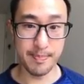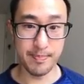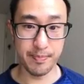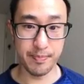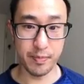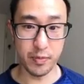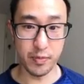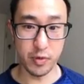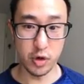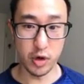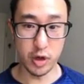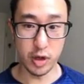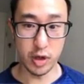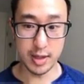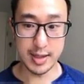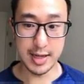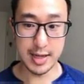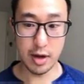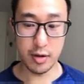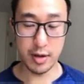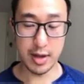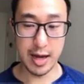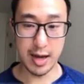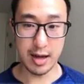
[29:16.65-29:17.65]
you can
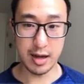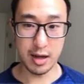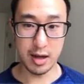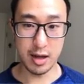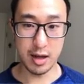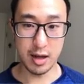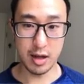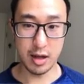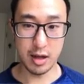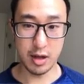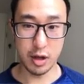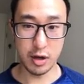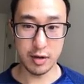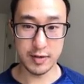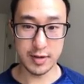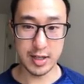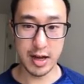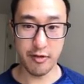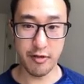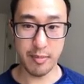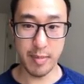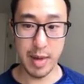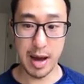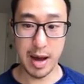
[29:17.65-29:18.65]
tell that a lot of
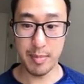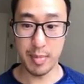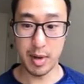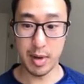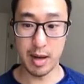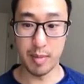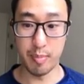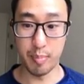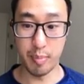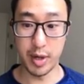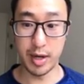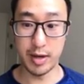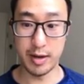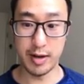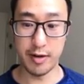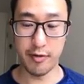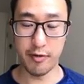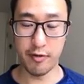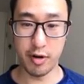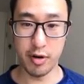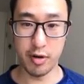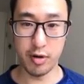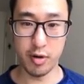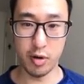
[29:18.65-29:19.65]
stuff might be a bit
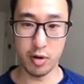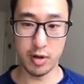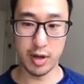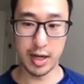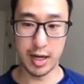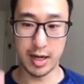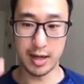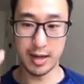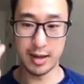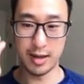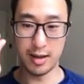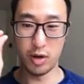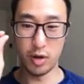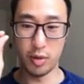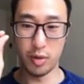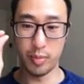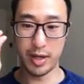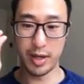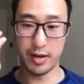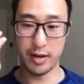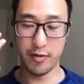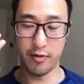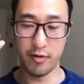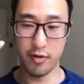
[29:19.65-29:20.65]
different or like a little bit
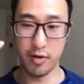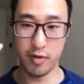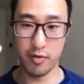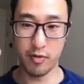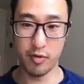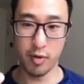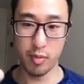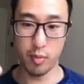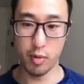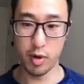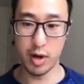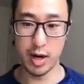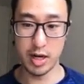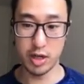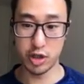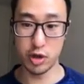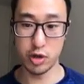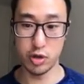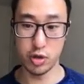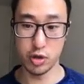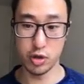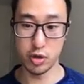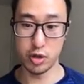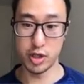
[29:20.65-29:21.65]
different from what I
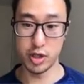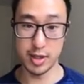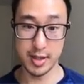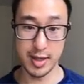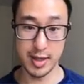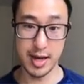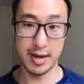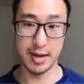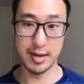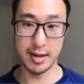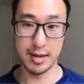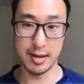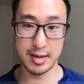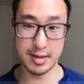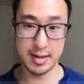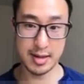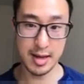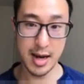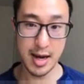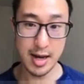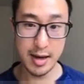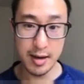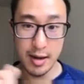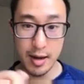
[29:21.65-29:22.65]
showed you just then in the
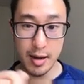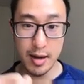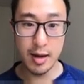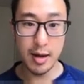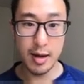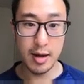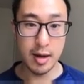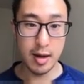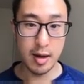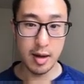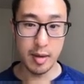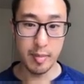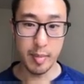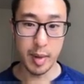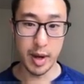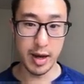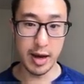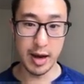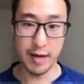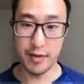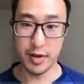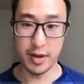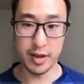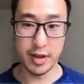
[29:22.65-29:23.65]
design, but
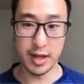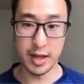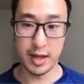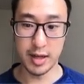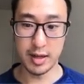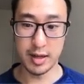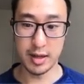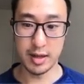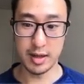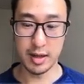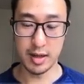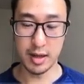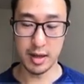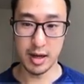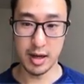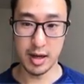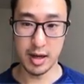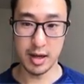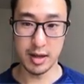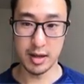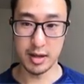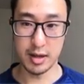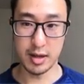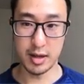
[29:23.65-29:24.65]
everything,
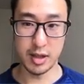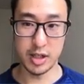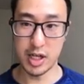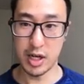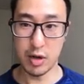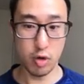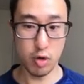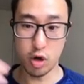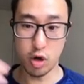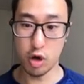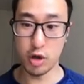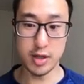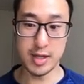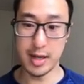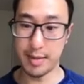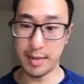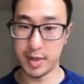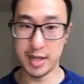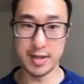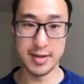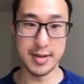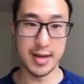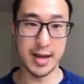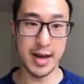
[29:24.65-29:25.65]
the general concept
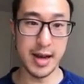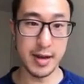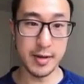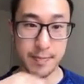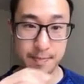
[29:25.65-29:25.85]
is there.